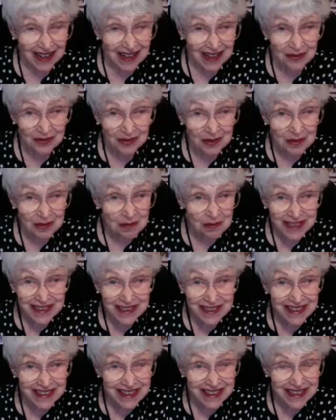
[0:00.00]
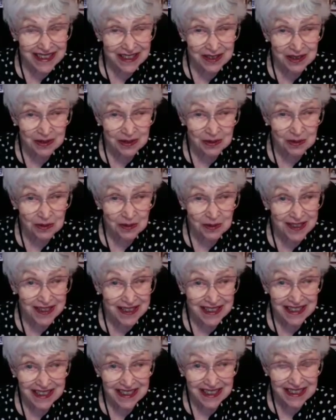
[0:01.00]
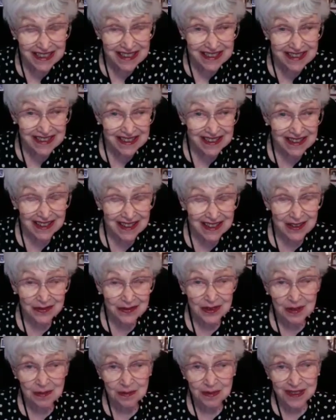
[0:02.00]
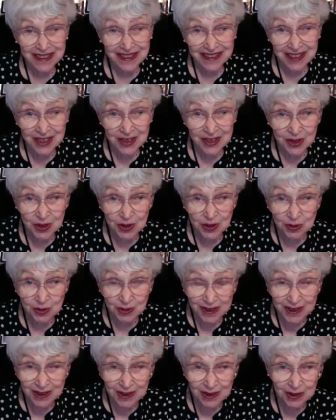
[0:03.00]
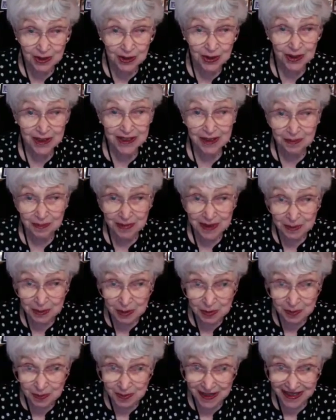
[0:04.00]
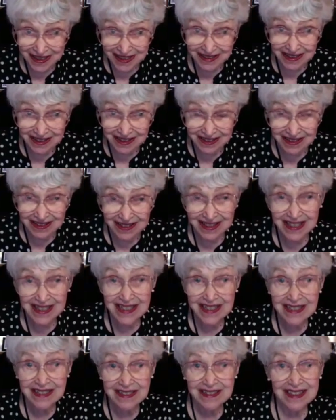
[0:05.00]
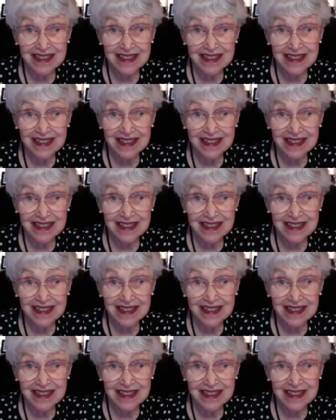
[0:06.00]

From one day to the next, from being this cute little girl that people patted on the head,